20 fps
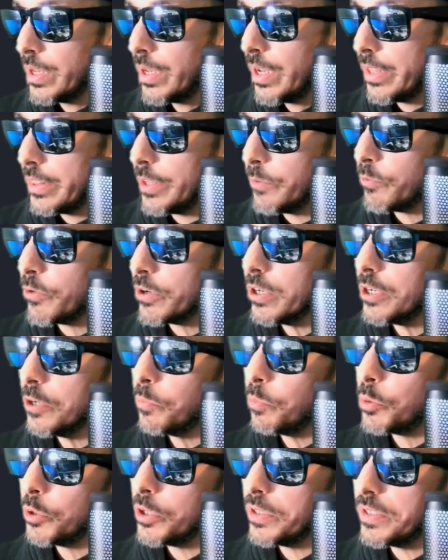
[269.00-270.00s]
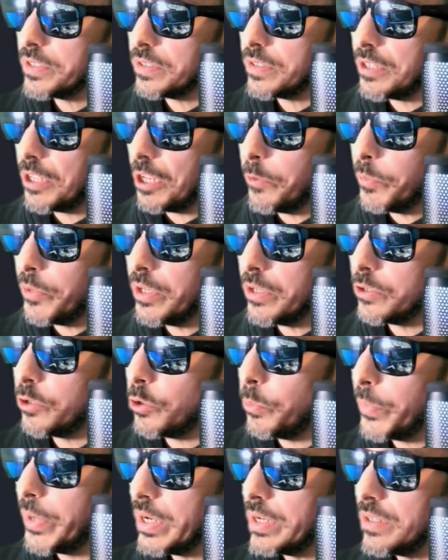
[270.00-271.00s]
And then we're gonna print the statement
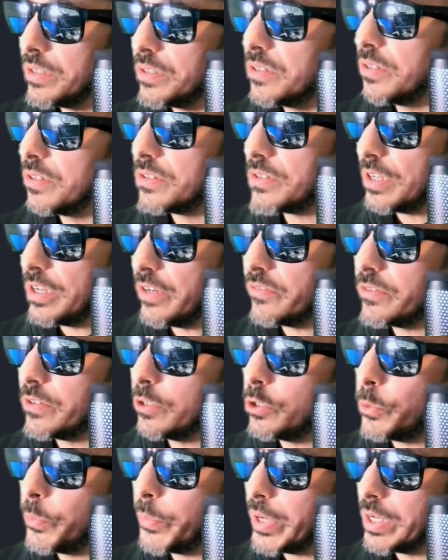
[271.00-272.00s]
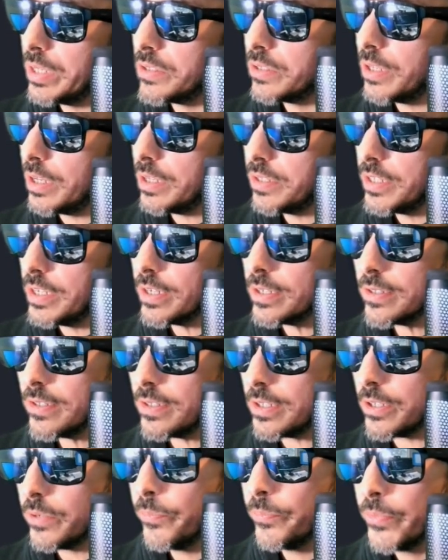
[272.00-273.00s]
domains saved to
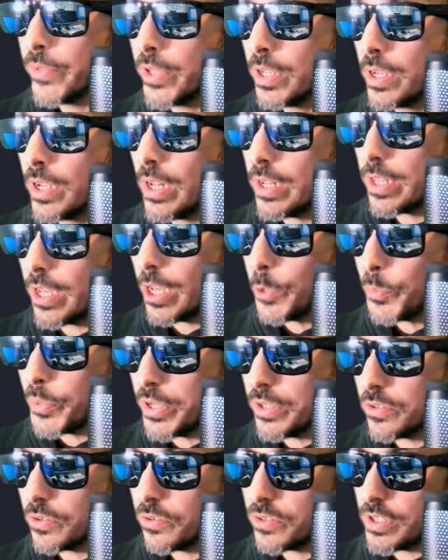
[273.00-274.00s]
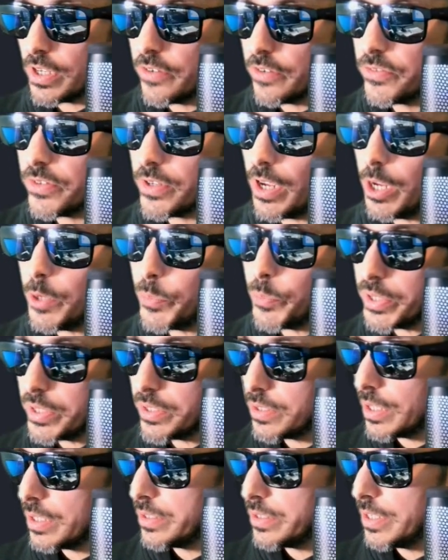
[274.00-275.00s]
domains.txt and IPs are saved to
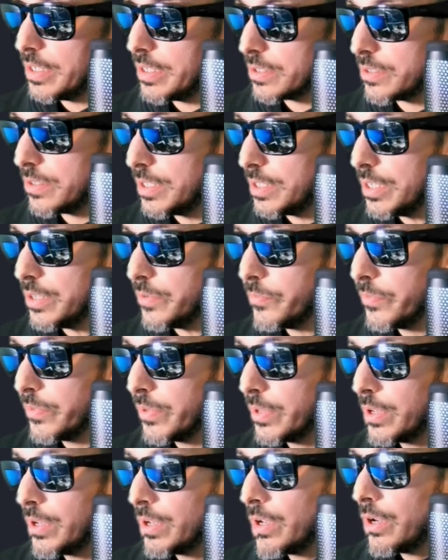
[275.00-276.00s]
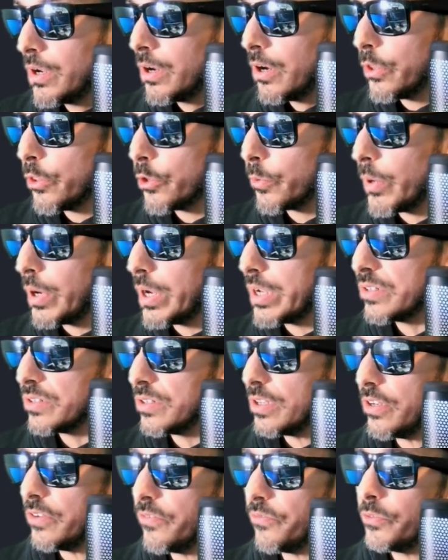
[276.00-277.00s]
ips.txt. Otherwise,
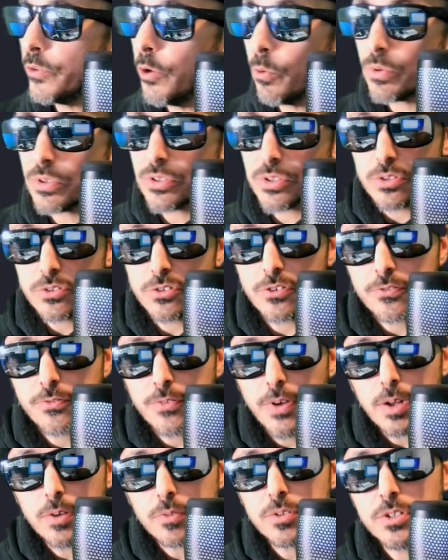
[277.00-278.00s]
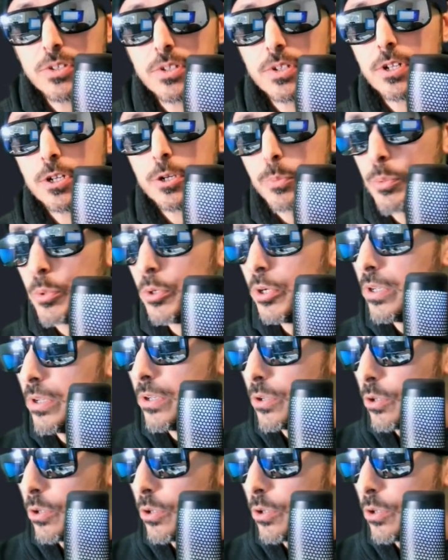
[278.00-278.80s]
if no results are found, it's gonna print